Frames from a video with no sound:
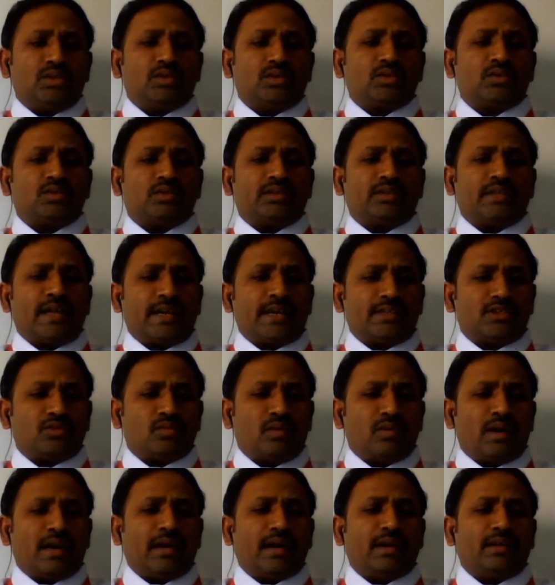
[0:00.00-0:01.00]
So that's
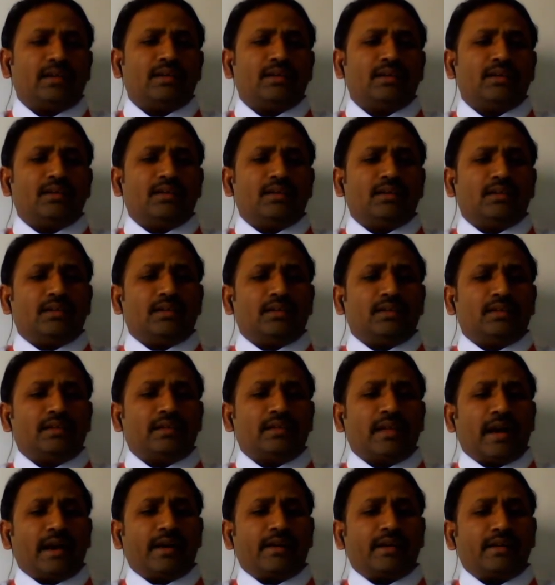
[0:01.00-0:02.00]
why
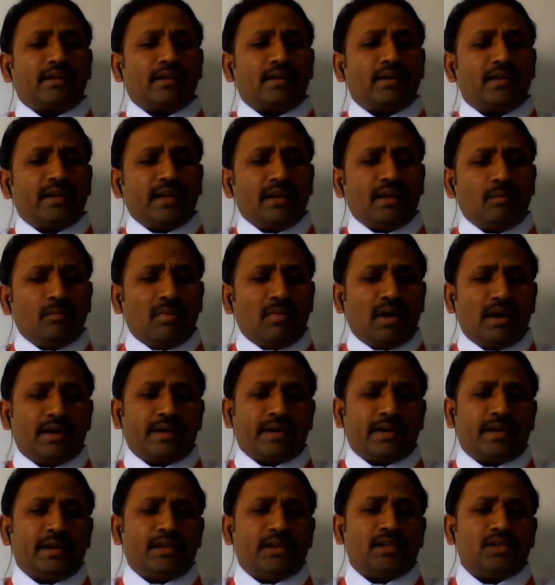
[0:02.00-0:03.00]
that cutting
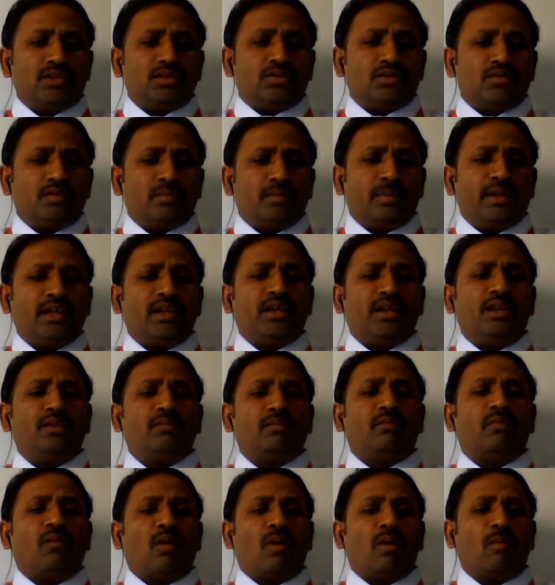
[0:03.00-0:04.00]
material will in
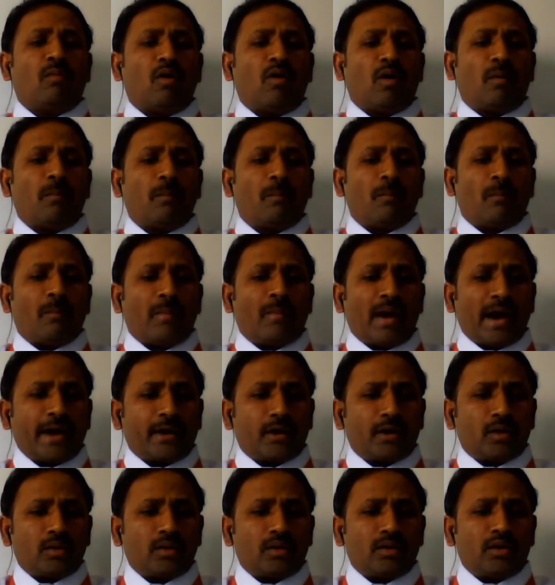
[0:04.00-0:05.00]
form of
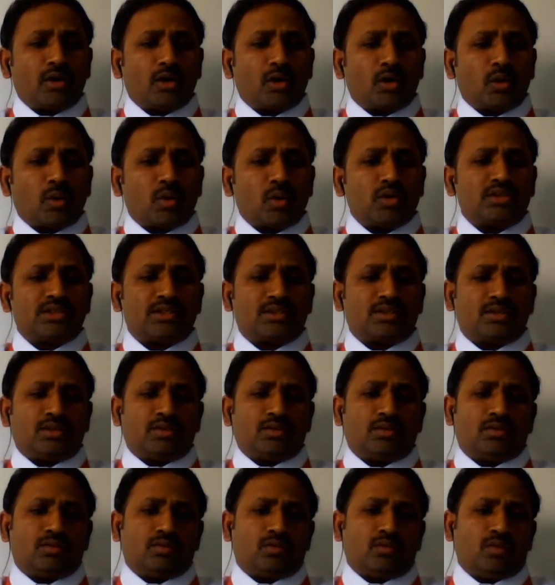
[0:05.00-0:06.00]

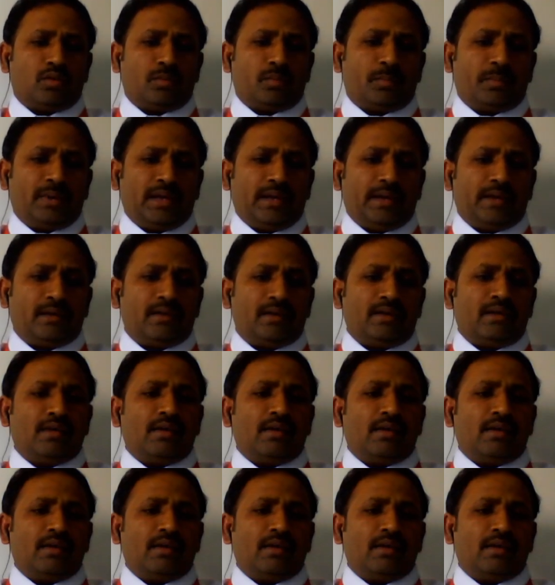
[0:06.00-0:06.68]
microscopic.